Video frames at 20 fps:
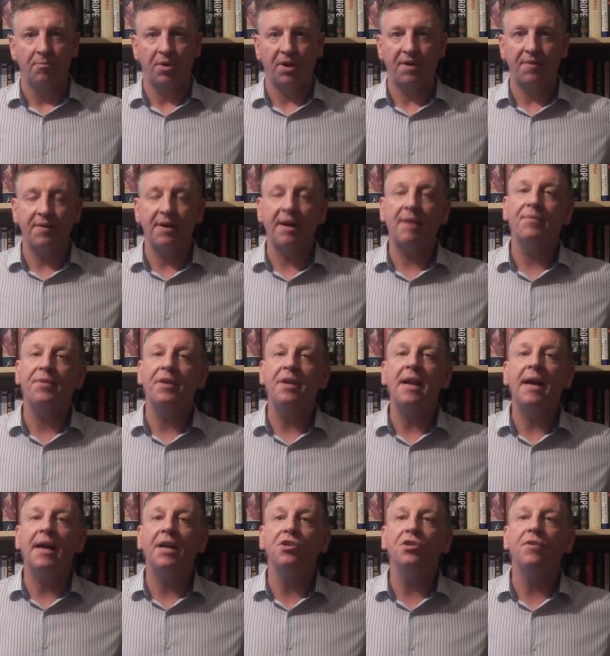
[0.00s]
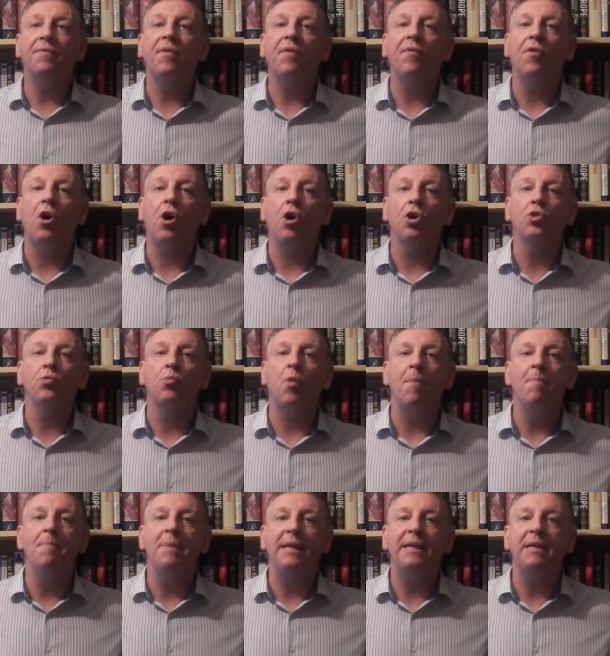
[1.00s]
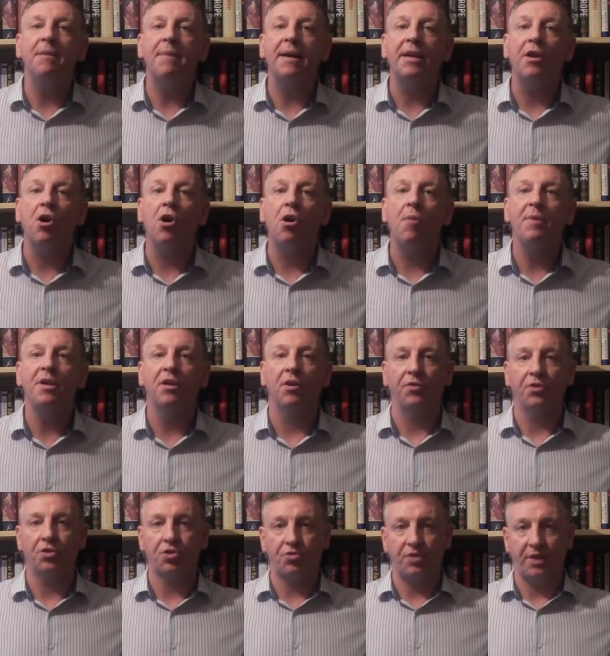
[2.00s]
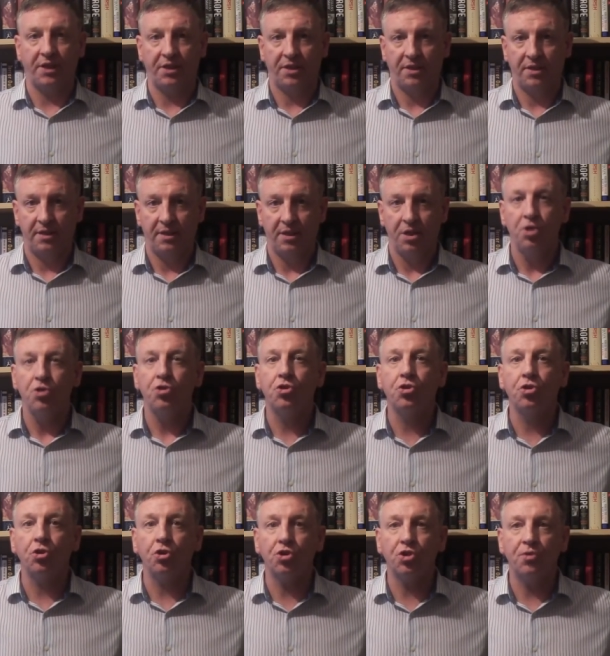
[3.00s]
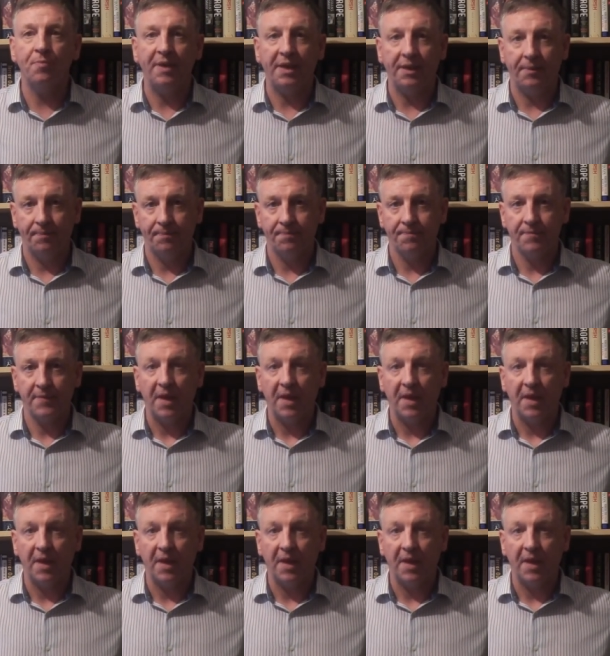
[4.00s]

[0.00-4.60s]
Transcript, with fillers: But if you have the Nigel Farage one million man army on the street, trust me,